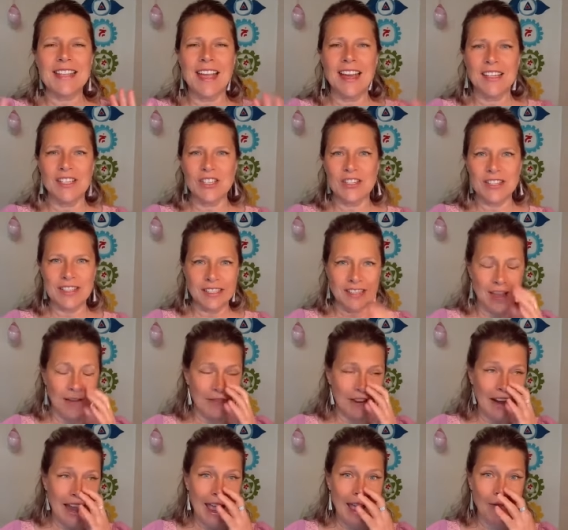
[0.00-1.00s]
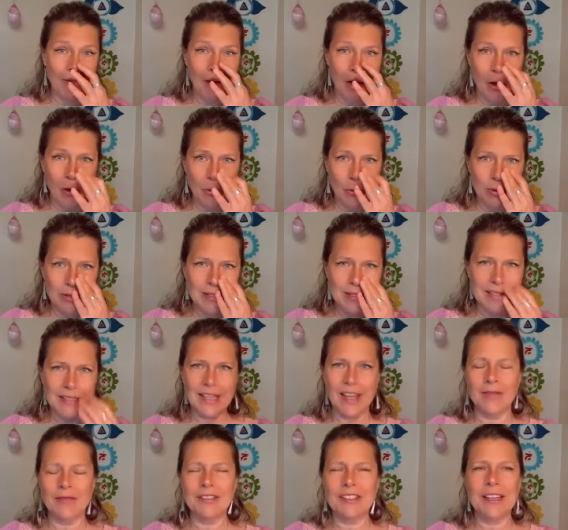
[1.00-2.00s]
I just love it, have always
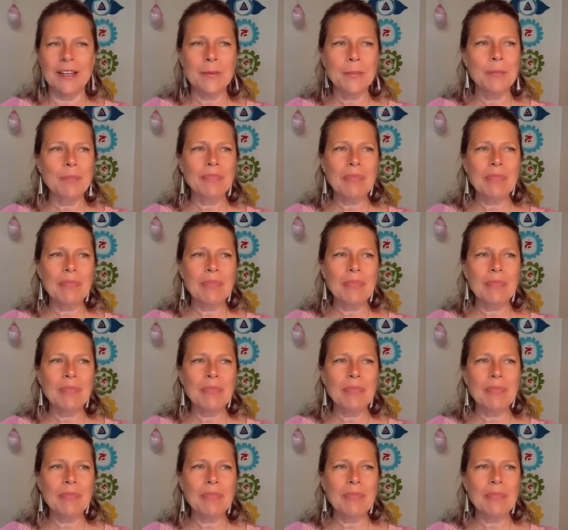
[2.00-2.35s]
loved it